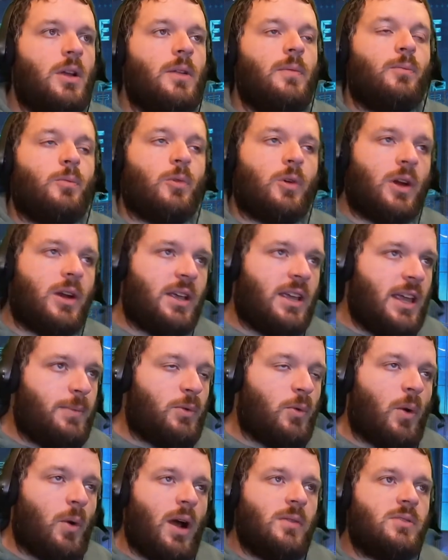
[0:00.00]
we're going to keep
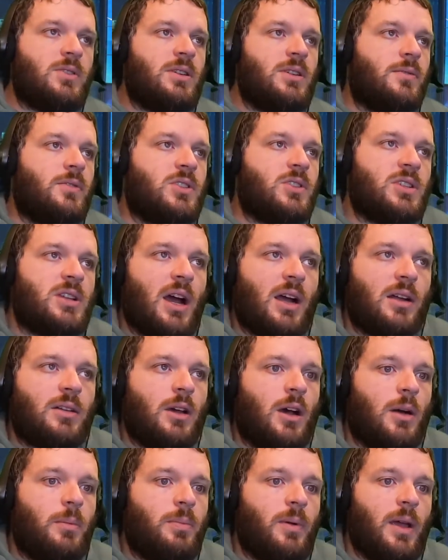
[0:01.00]
the wide receivers stocked
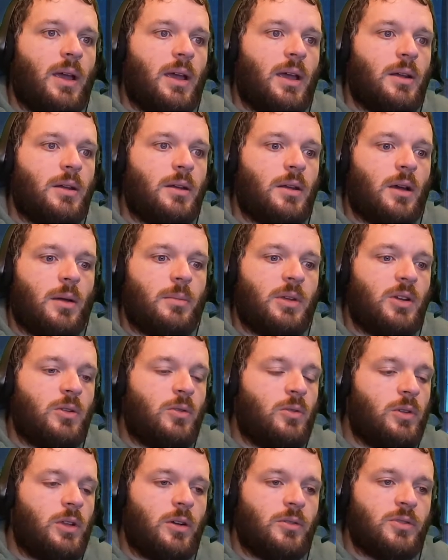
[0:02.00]
up. And, uh, I mean,
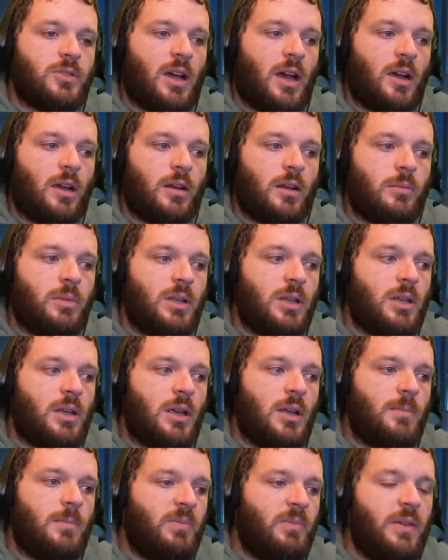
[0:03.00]
Julio is not going to be,
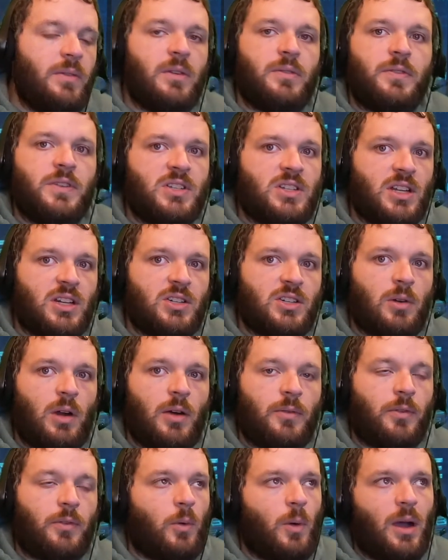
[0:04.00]
even if he sticks around
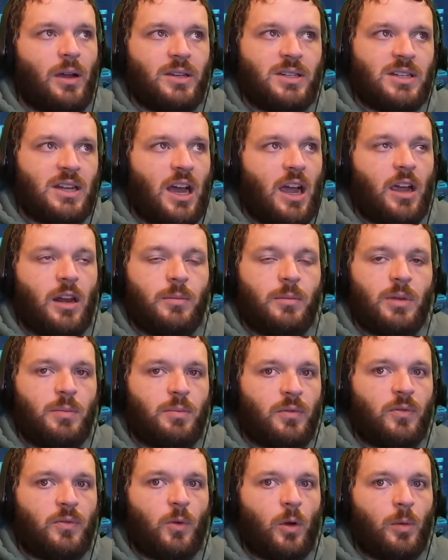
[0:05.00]
for a while, he's not going to be
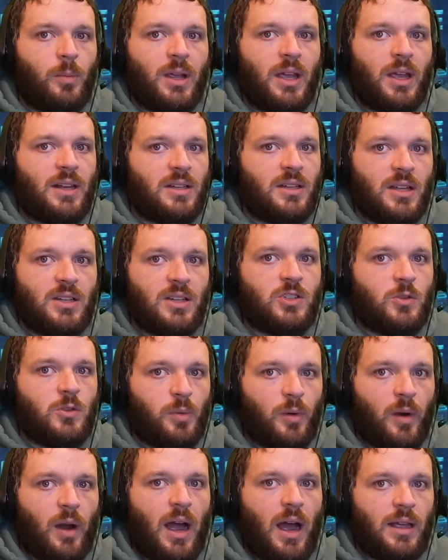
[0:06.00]
performing at a
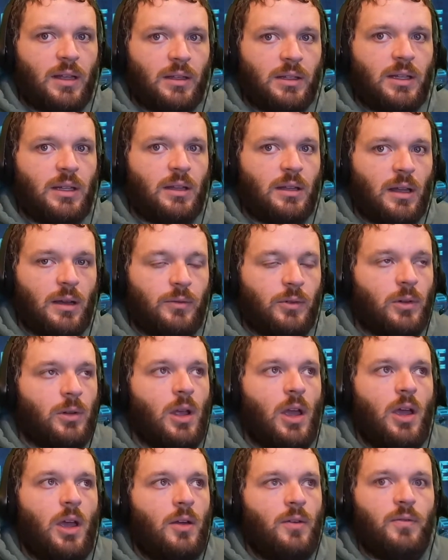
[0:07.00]
super high elite level
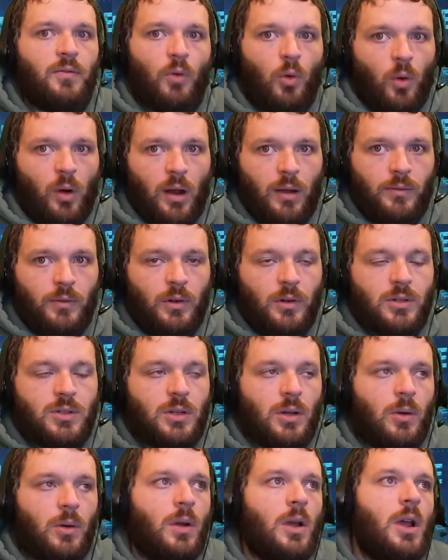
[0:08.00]
forever.
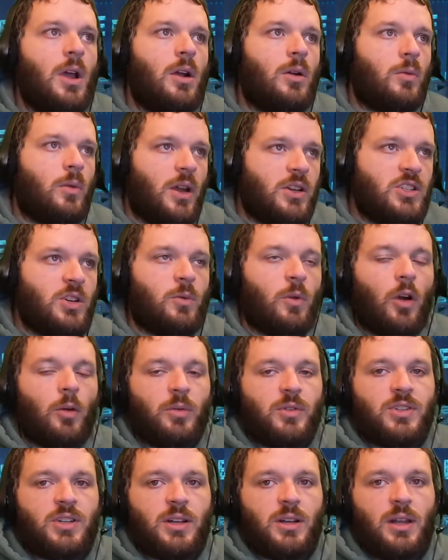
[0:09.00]
So Reggie
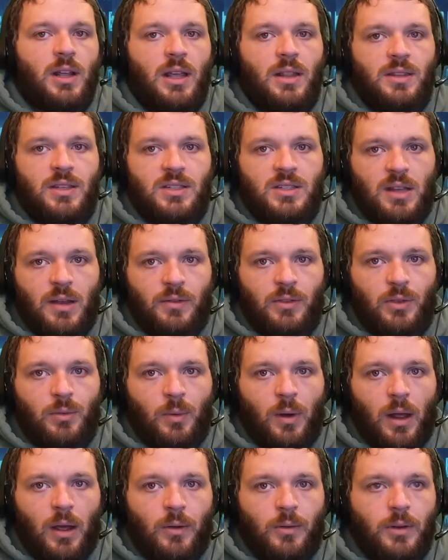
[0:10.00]
Roberson in the seventh
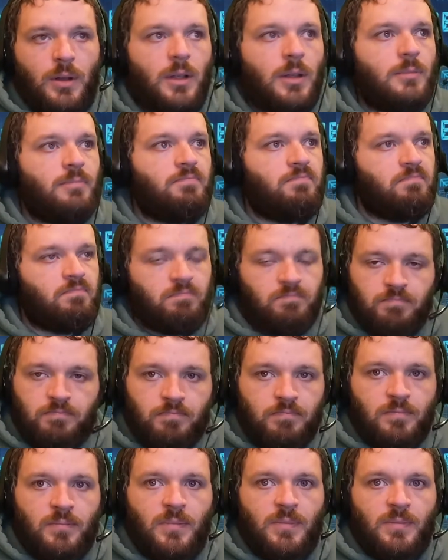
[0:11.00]
round,
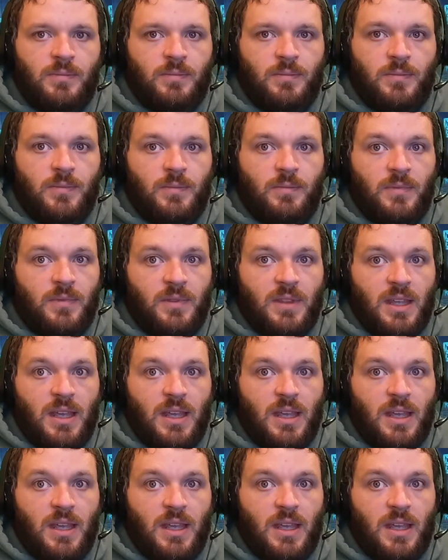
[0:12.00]
the